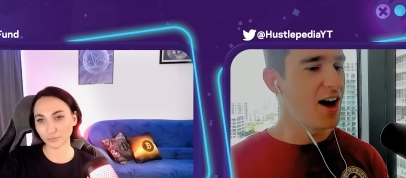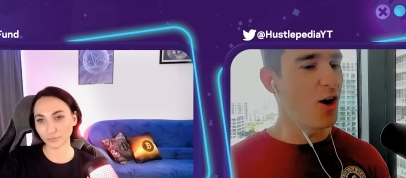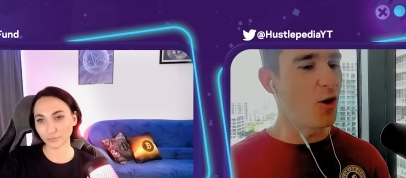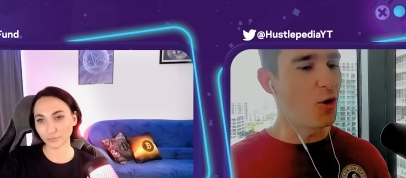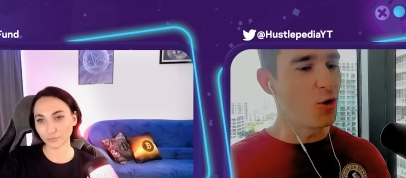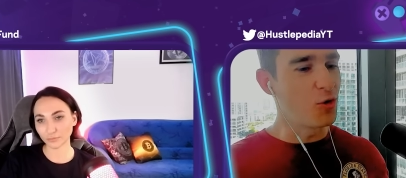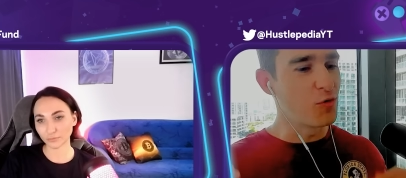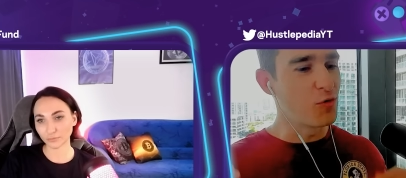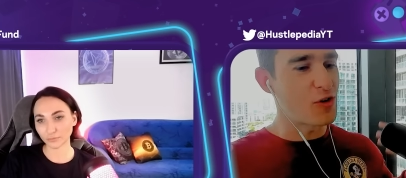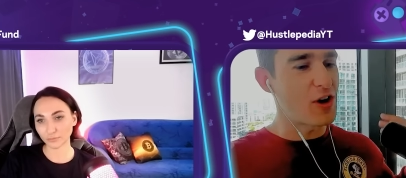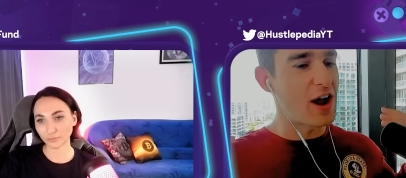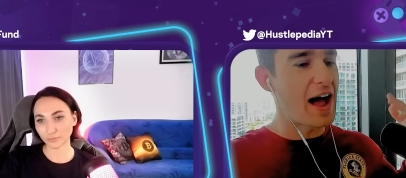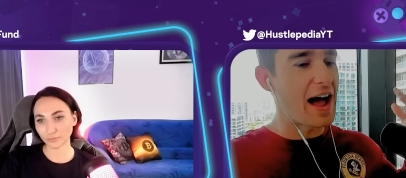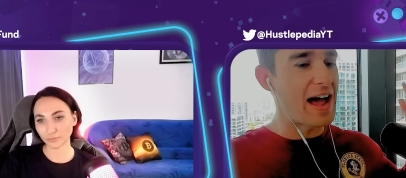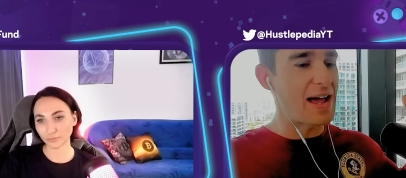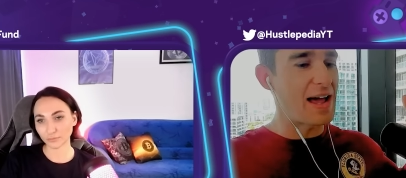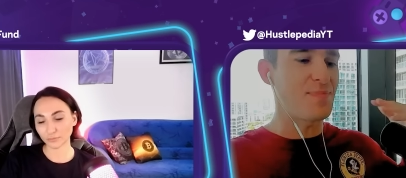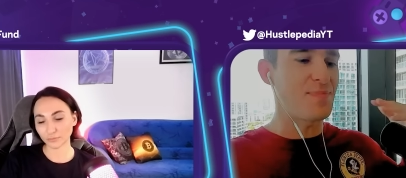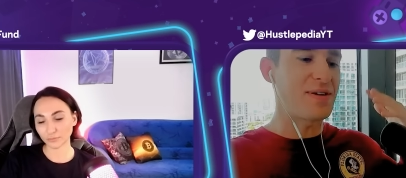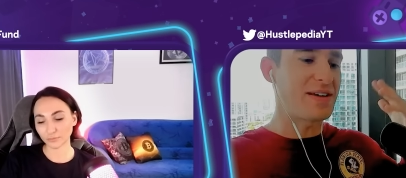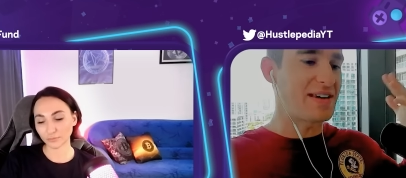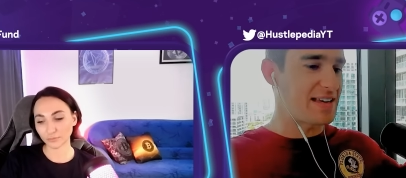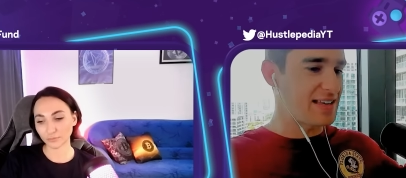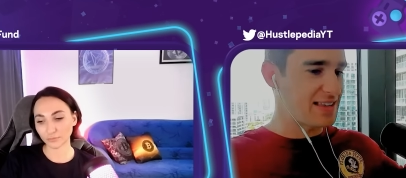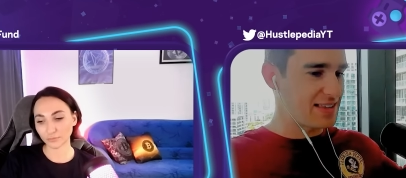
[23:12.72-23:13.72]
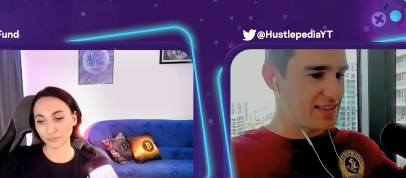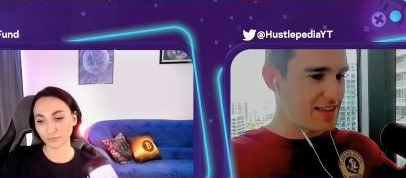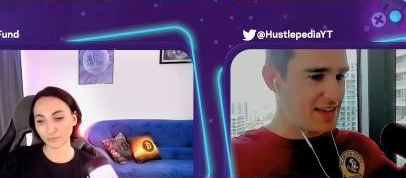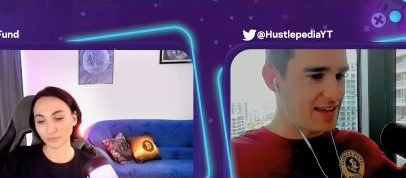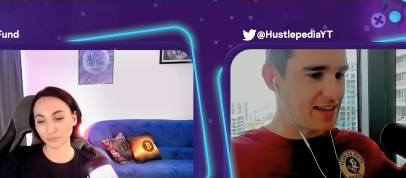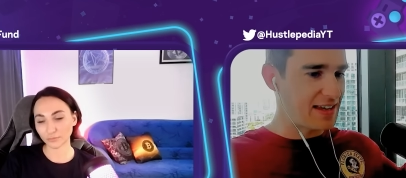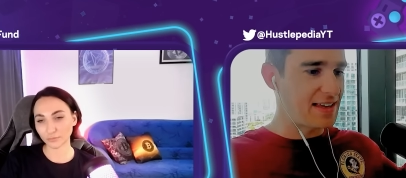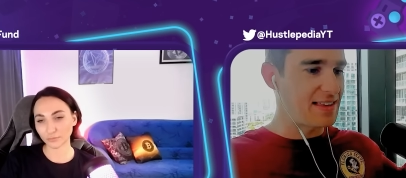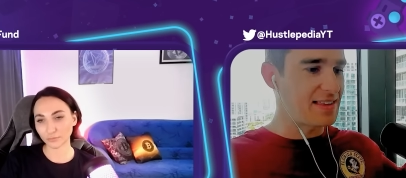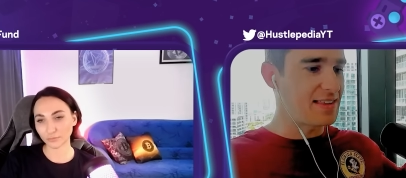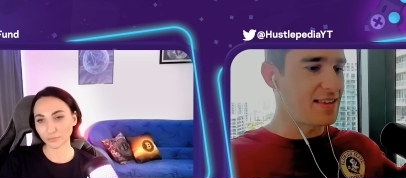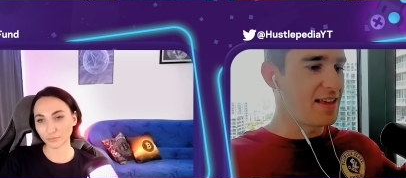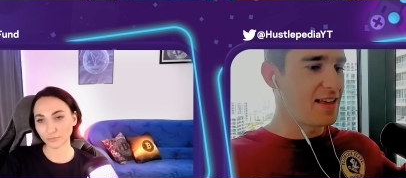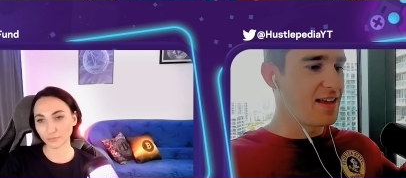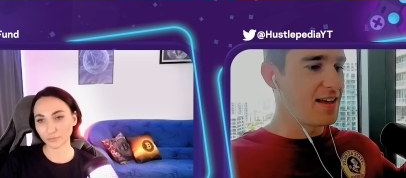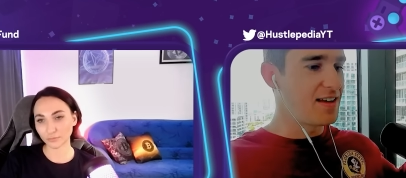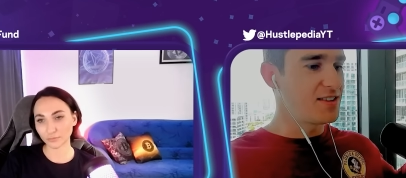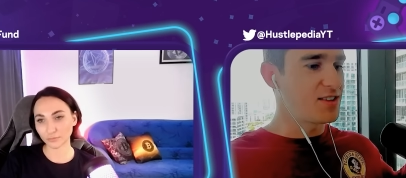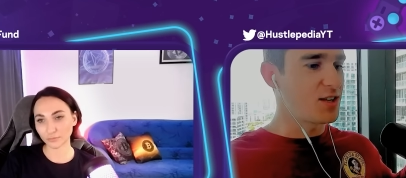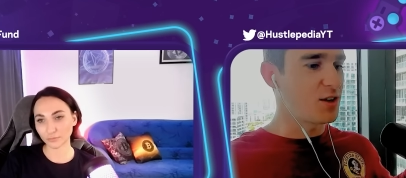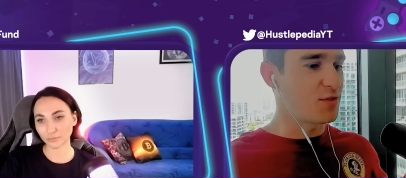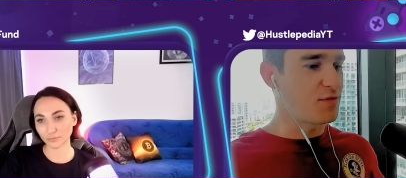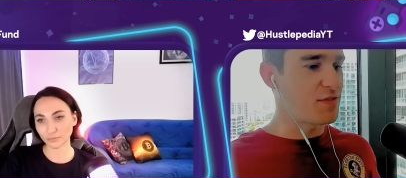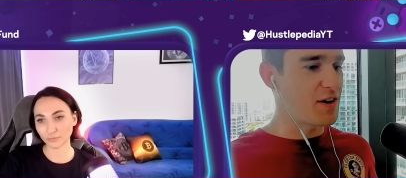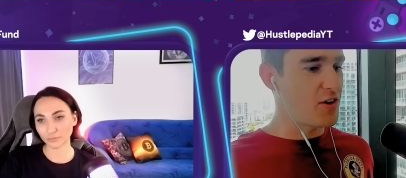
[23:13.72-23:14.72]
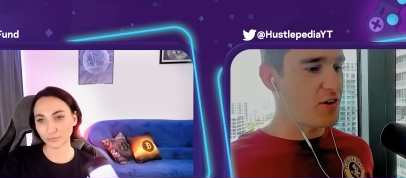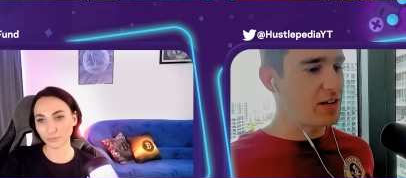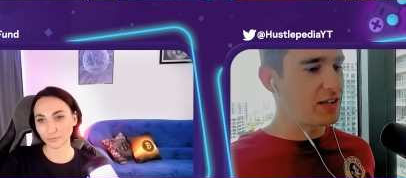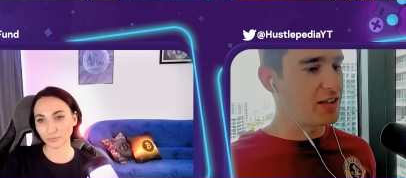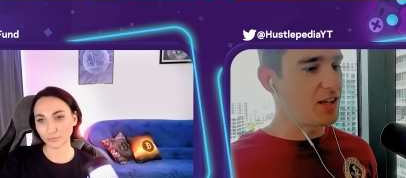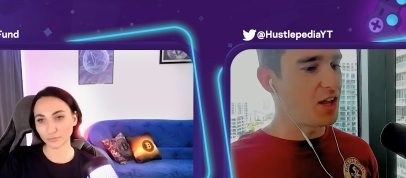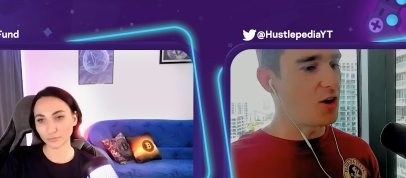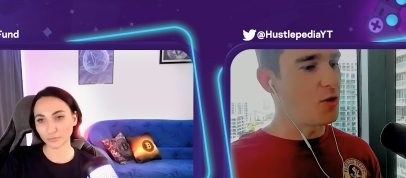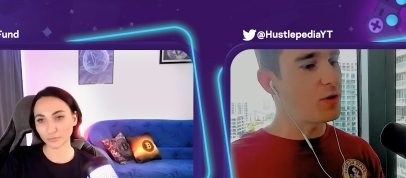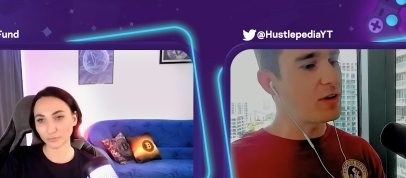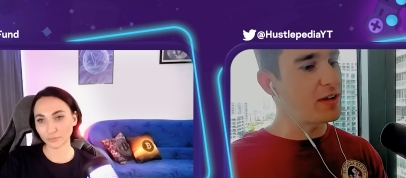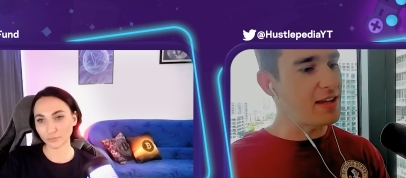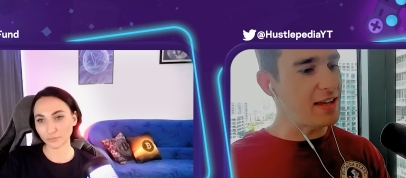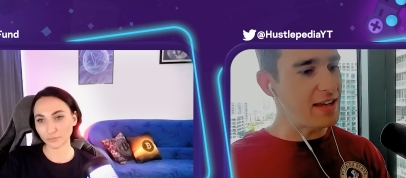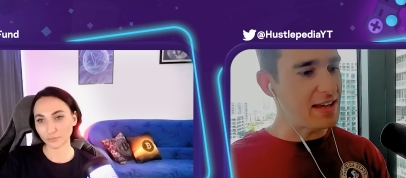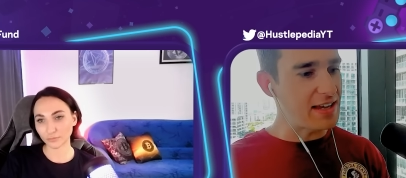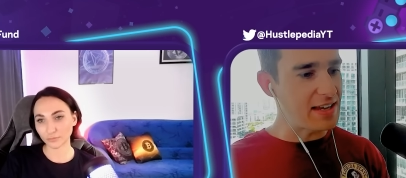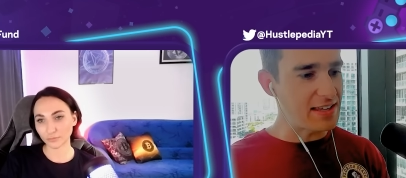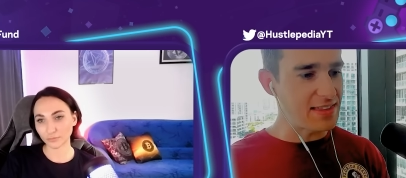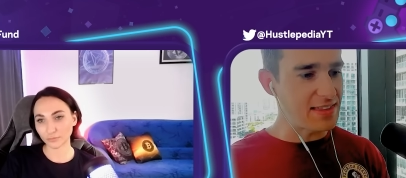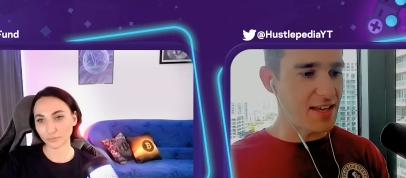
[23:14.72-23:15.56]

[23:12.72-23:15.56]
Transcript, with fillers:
Speaker 1: overhype anything. And they're very low key.